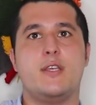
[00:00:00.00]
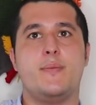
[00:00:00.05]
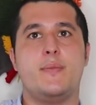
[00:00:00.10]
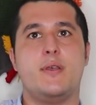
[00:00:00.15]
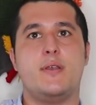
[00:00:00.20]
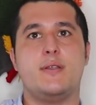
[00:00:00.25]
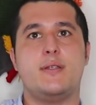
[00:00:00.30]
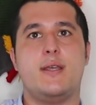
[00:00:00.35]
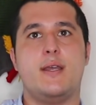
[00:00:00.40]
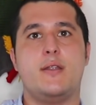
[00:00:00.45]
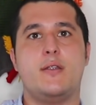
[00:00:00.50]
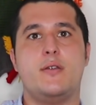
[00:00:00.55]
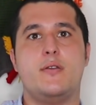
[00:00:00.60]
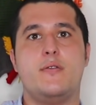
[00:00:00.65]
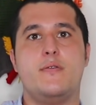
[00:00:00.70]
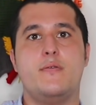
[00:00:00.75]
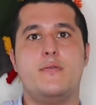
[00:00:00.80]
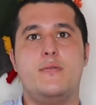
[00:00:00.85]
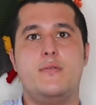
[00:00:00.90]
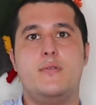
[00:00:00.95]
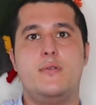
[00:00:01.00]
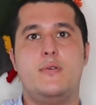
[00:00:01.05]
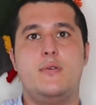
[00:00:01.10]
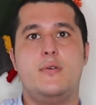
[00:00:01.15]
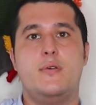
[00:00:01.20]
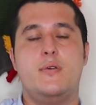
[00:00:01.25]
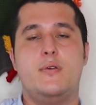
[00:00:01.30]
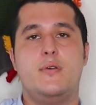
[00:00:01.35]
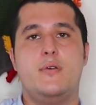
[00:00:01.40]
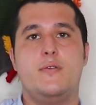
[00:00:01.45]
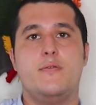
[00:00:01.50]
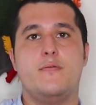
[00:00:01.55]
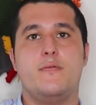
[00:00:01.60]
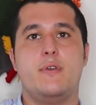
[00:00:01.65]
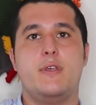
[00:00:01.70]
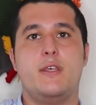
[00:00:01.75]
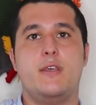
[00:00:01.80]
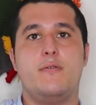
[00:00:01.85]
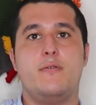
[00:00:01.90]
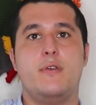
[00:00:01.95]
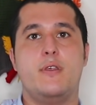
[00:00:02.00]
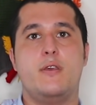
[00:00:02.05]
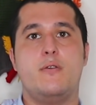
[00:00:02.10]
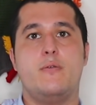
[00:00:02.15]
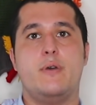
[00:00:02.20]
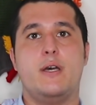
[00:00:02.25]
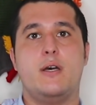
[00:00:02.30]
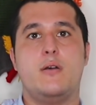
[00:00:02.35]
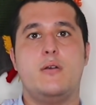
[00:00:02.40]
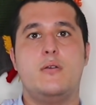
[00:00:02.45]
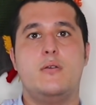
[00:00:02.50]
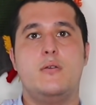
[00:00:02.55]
thumbnails tend to do really, really well.